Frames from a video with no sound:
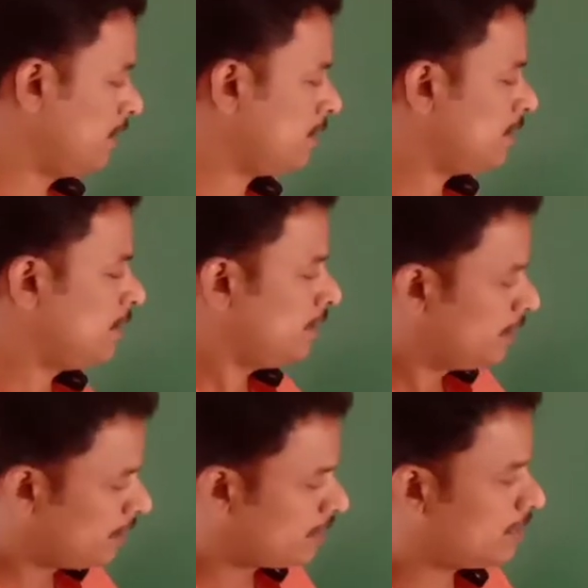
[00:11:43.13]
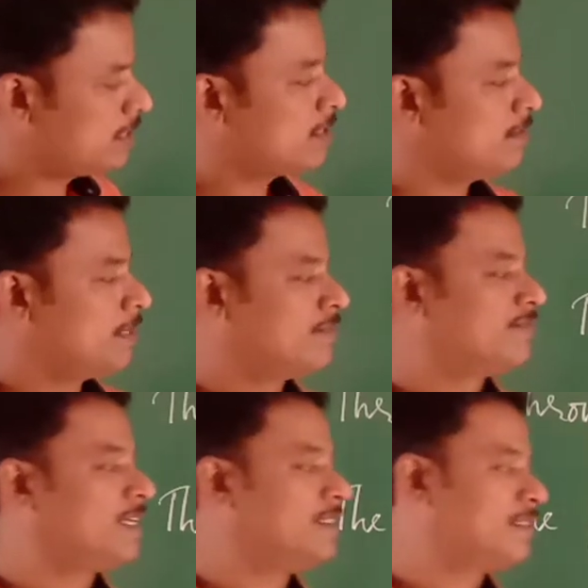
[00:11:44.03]
and it is
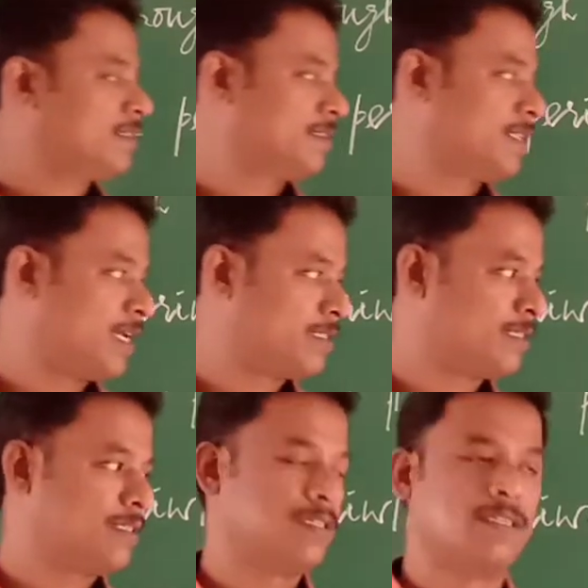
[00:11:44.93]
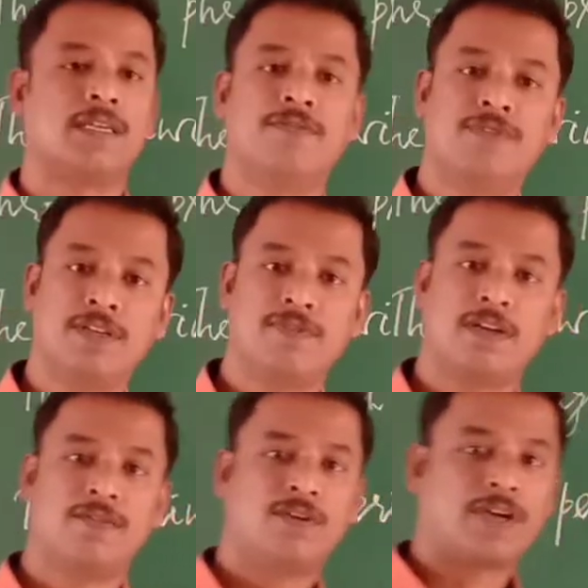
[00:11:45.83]
my faith that
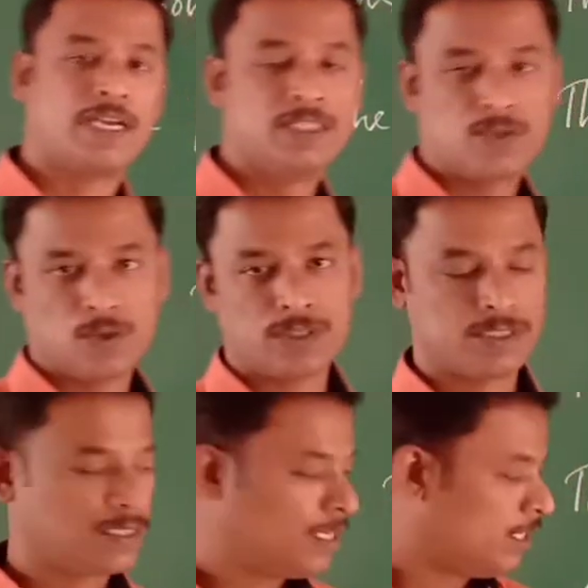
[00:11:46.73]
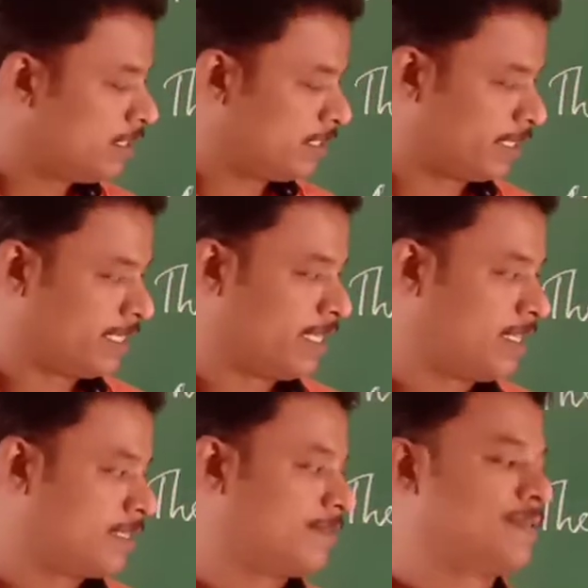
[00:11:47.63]
every flower enjoys the
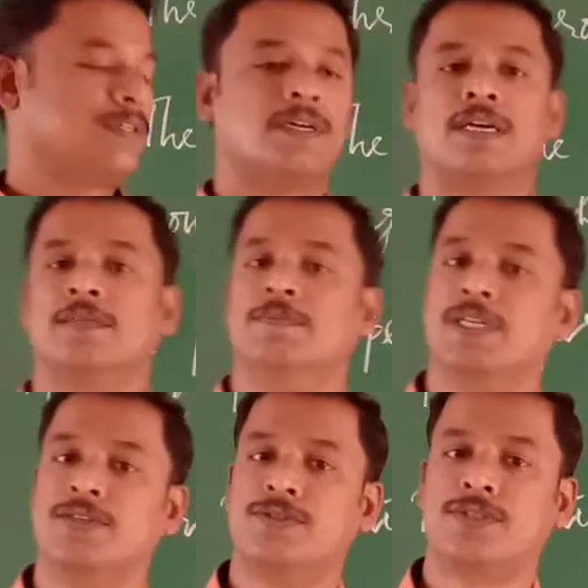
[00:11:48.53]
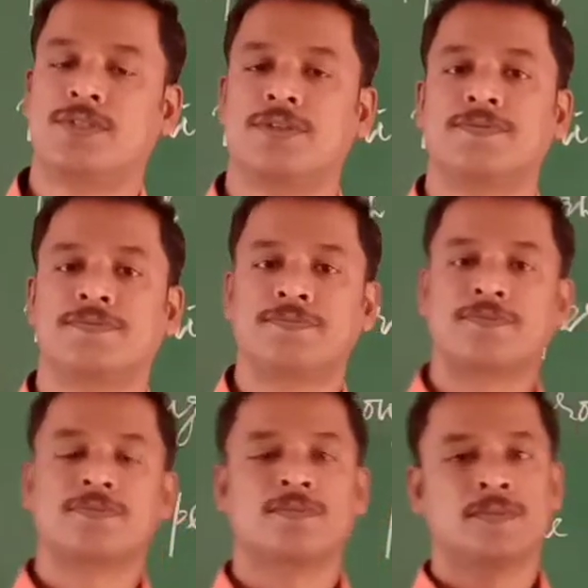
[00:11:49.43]
air it breathes.
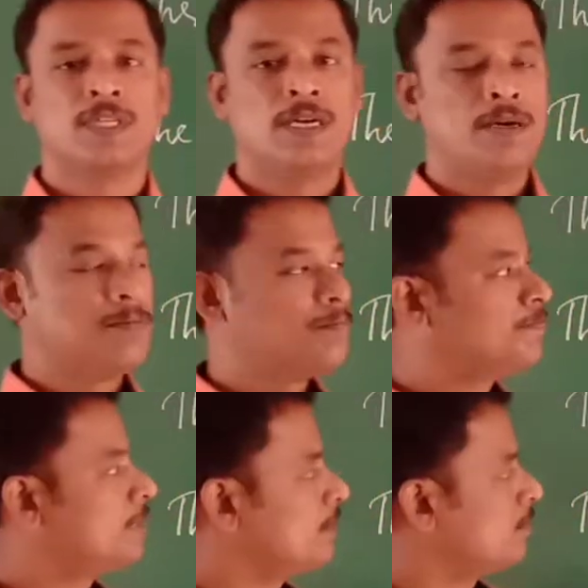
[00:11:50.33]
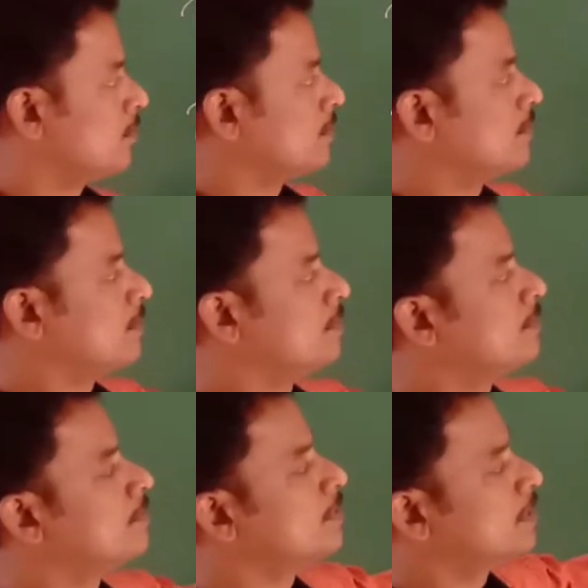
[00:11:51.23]
Primrose